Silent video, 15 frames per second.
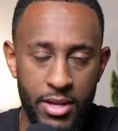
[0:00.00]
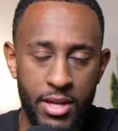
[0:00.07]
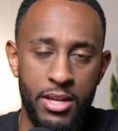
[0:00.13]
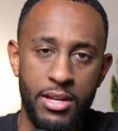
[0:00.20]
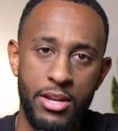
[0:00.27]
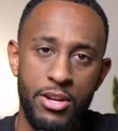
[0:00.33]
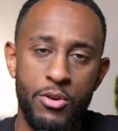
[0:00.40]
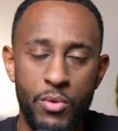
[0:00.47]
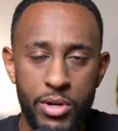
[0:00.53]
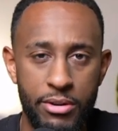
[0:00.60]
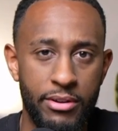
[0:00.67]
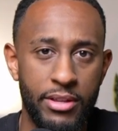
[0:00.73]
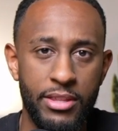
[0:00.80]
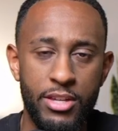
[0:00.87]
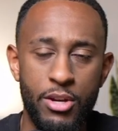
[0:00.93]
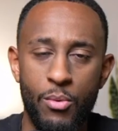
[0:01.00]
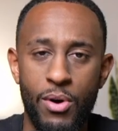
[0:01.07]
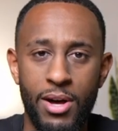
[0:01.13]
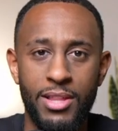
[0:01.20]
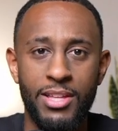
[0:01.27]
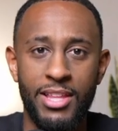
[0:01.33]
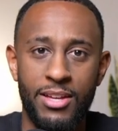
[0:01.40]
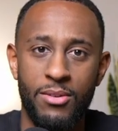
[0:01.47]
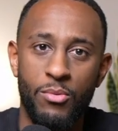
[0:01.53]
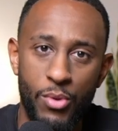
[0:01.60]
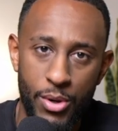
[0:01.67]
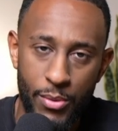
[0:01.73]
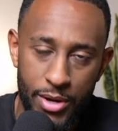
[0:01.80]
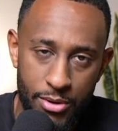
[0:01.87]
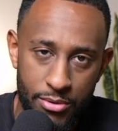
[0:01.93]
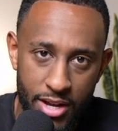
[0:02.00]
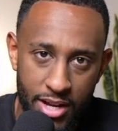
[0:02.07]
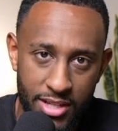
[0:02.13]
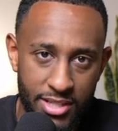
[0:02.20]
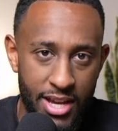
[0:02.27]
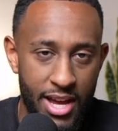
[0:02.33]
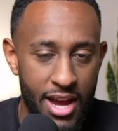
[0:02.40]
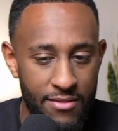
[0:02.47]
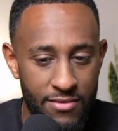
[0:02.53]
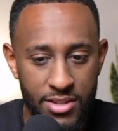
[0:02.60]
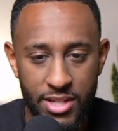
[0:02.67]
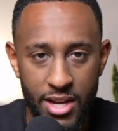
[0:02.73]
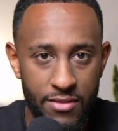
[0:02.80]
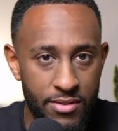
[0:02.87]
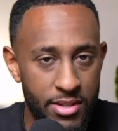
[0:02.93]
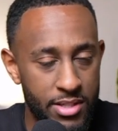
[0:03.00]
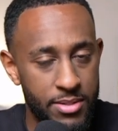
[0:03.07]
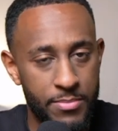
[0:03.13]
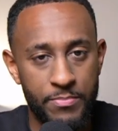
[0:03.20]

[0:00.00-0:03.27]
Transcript: Now you're wondering, yo, Wali, like, what do I do next? I have this, I have this.